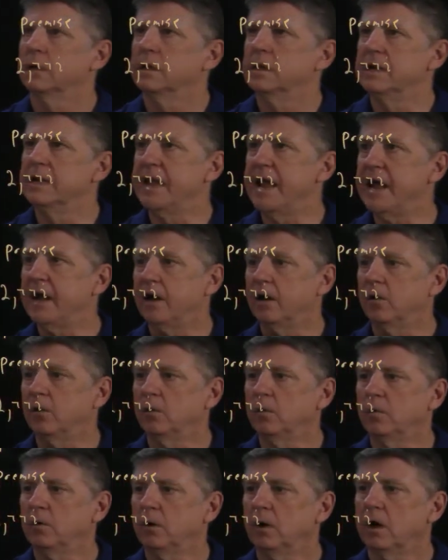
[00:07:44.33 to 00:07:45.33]

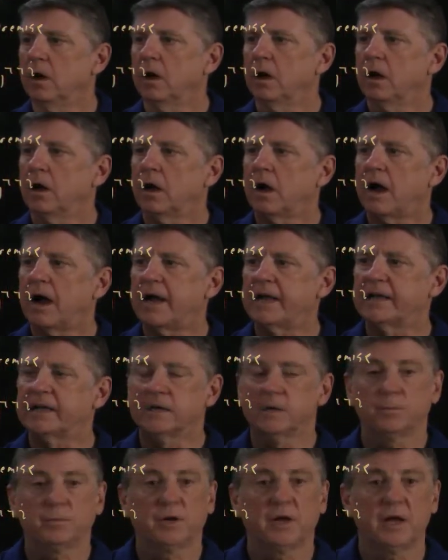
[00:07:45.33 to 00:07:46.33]
Now I
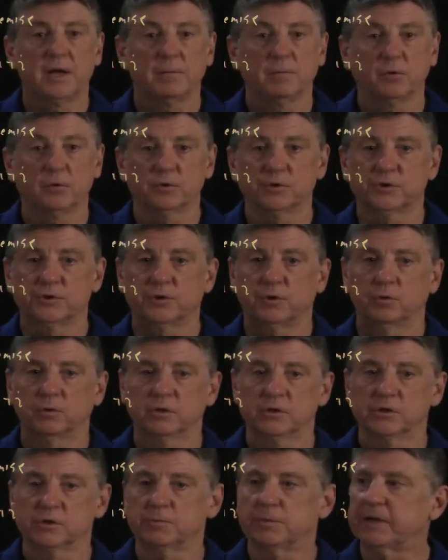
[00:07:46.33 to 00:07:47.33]
can apply Modus
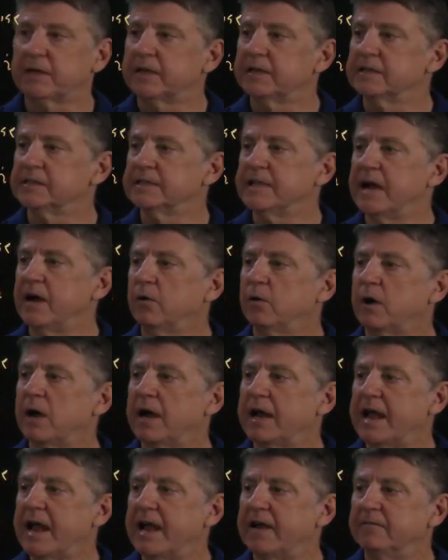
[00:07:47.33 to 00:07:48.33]
Tollens, because now
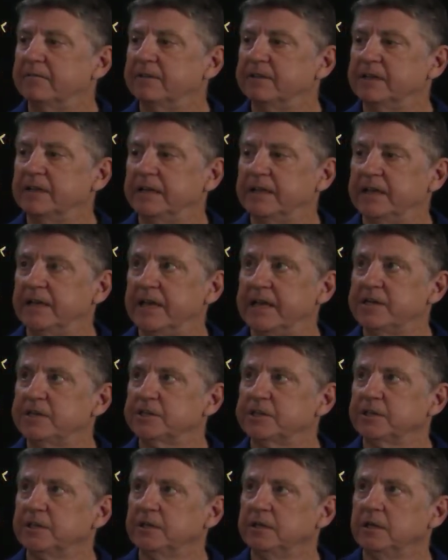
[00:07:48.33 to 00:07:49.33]
I have the
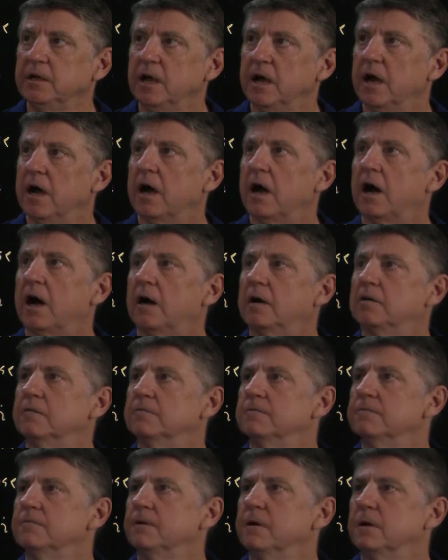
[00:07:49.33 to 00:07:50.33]
negation
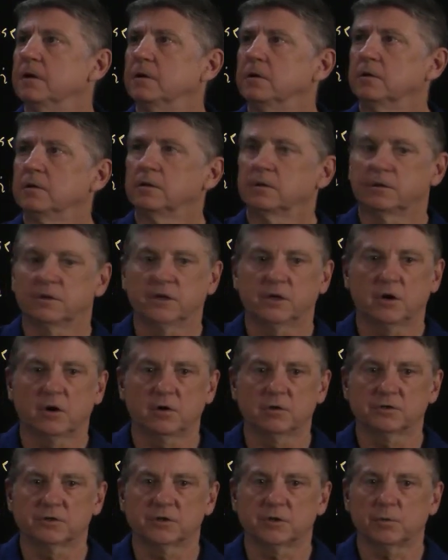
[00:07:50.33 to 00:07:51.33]
of the
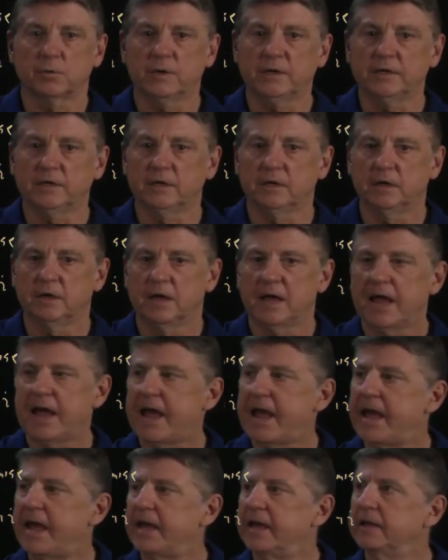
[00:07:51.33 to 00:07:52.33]
consequent
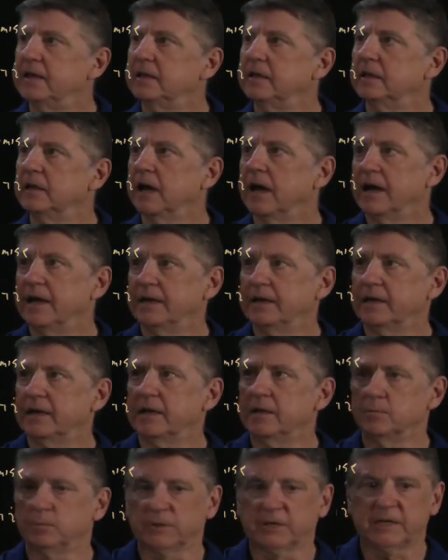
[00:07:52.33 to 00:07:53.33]
and an
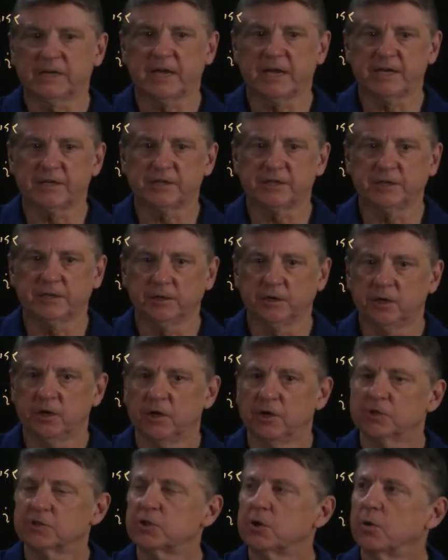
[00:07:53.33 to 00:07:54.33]
implication,
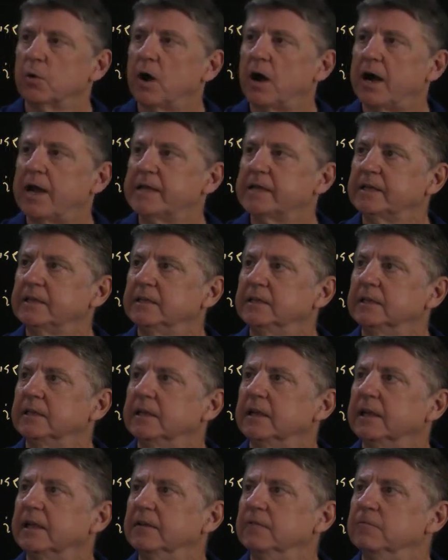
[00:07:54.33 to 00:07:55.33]
so I can
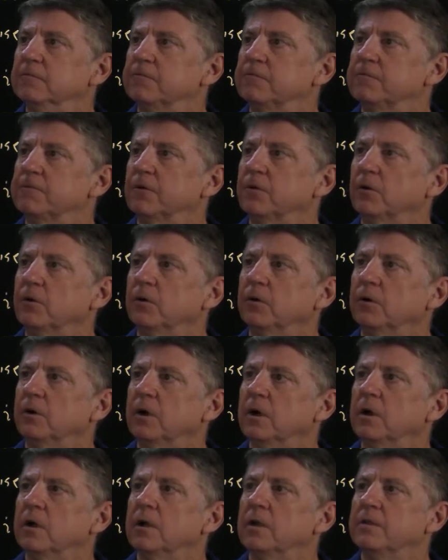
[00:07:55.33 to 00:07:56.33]
infer
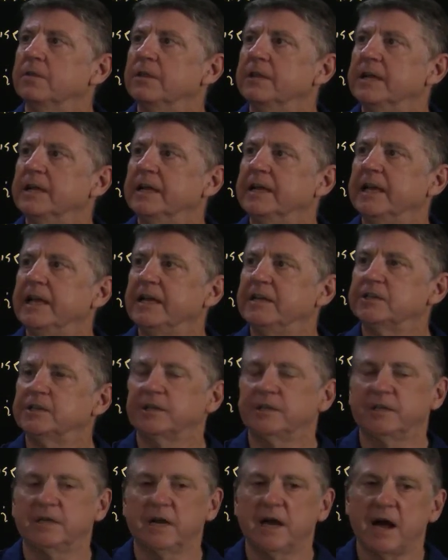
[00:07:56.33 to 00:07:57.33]
the
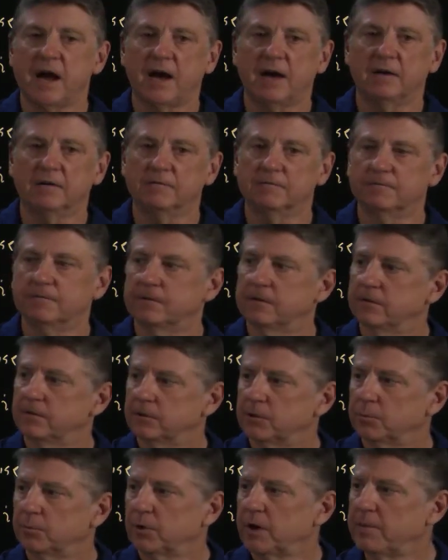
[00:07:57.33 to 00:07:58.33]
negation of
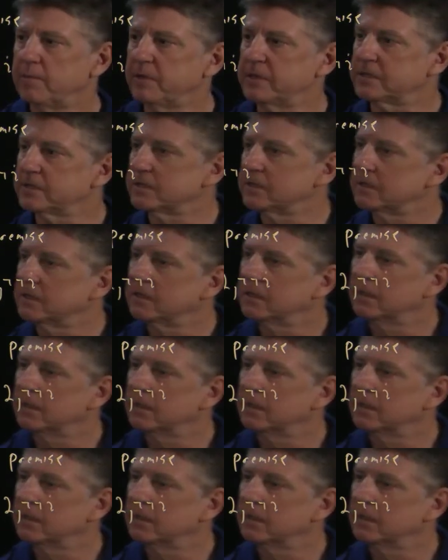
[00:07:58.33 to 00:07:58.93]
the premise,